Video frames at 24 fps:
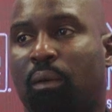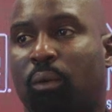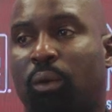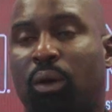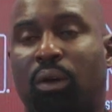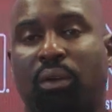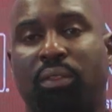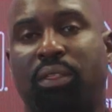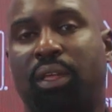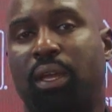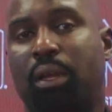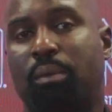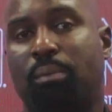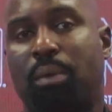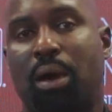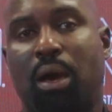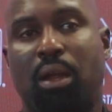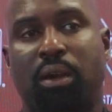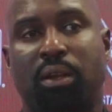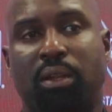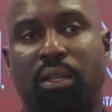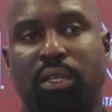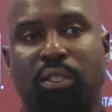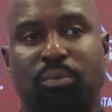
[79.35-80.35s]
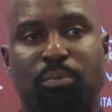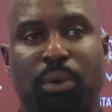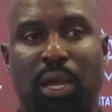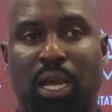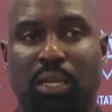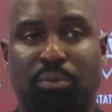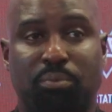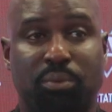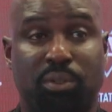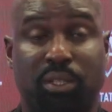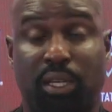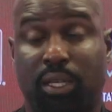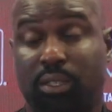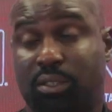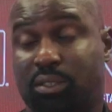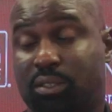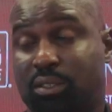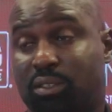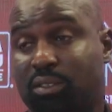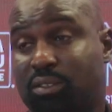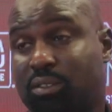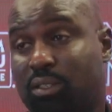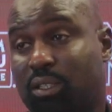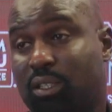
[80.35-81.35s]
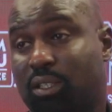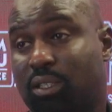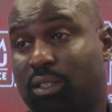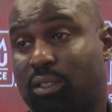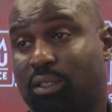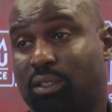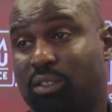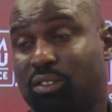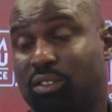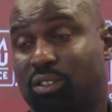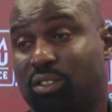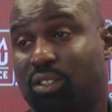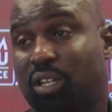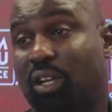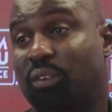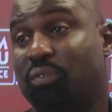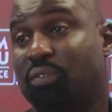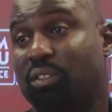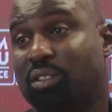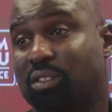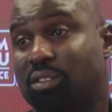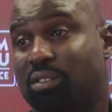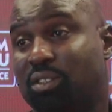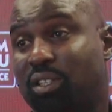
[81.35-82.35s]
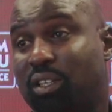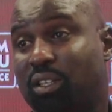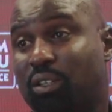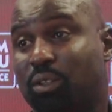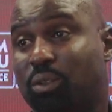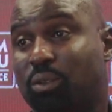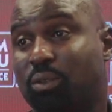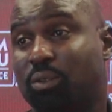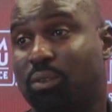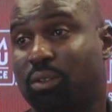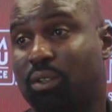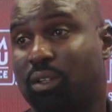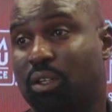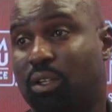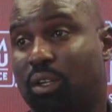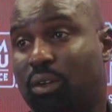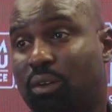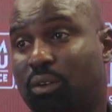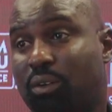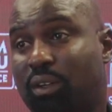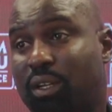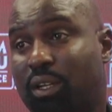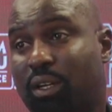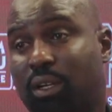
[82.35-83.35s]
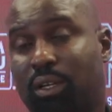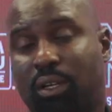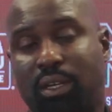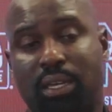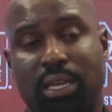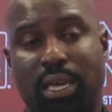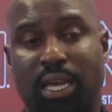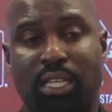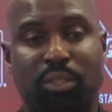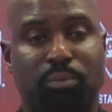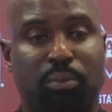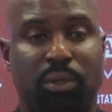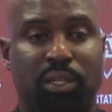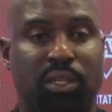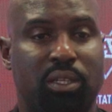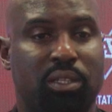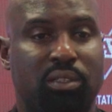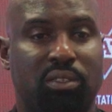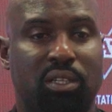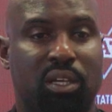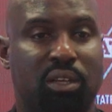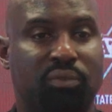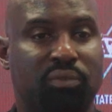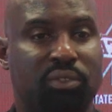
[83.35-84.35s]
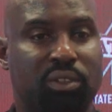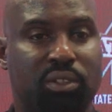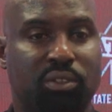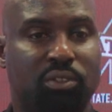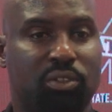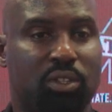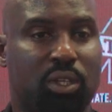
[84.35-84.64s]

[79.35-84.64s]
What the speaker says: Well, the thing about it is pass protection is a toughness deal, you know, and he has plenty of toughness.